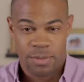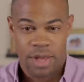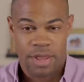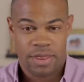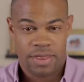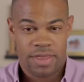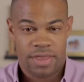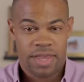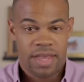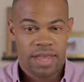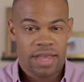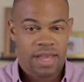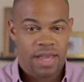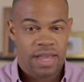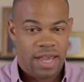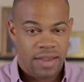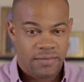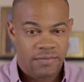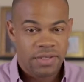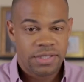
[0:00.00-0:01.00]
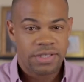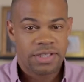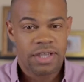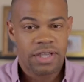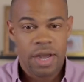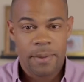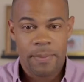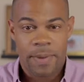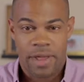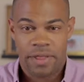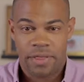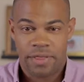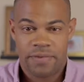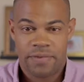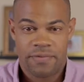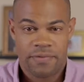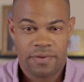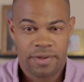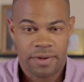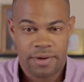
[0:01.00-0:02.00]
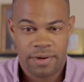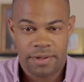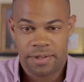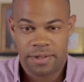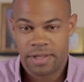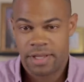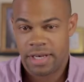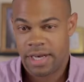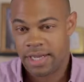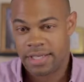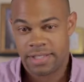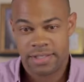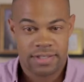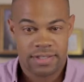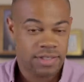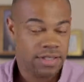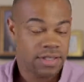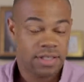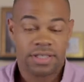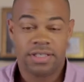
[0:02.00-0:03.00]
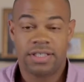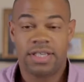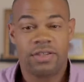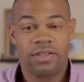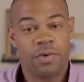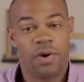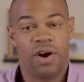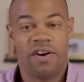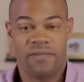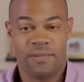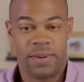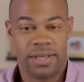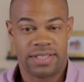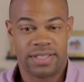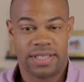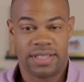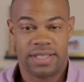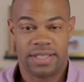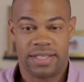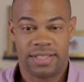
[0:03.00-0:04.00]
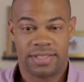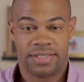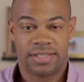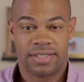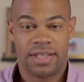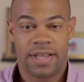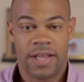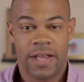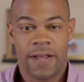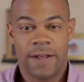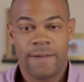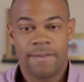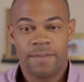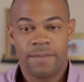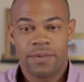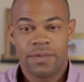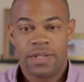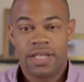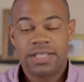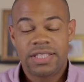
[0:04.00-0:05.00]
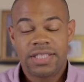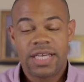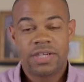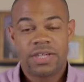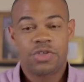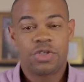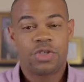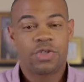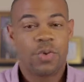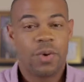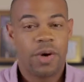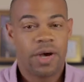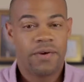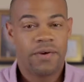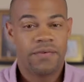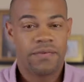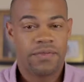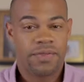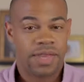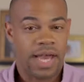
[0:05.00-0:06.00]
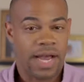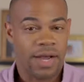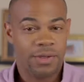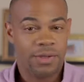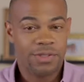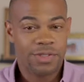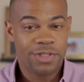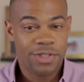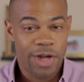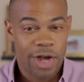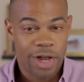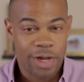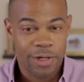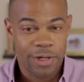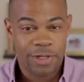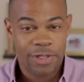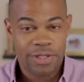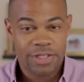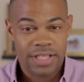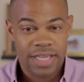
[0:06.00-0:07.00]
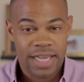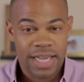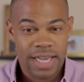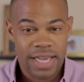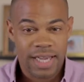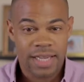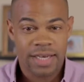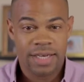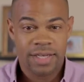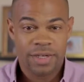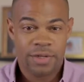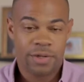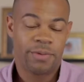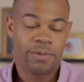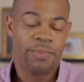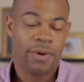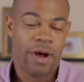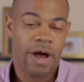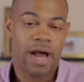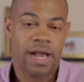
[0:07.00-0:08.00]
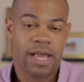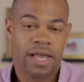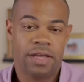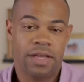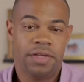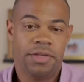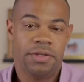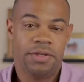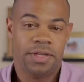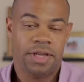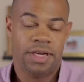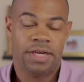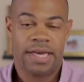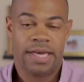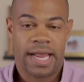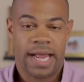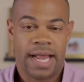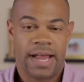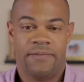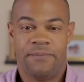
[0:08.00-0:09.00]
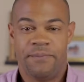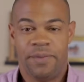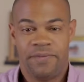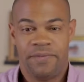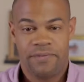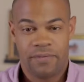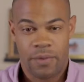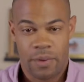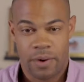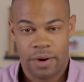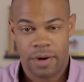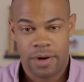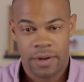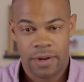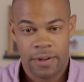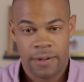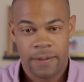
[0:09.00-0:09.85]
a month every single month for the next, let's say 12 months at least. That's an extra $12,000 in your pocket you didn't have before.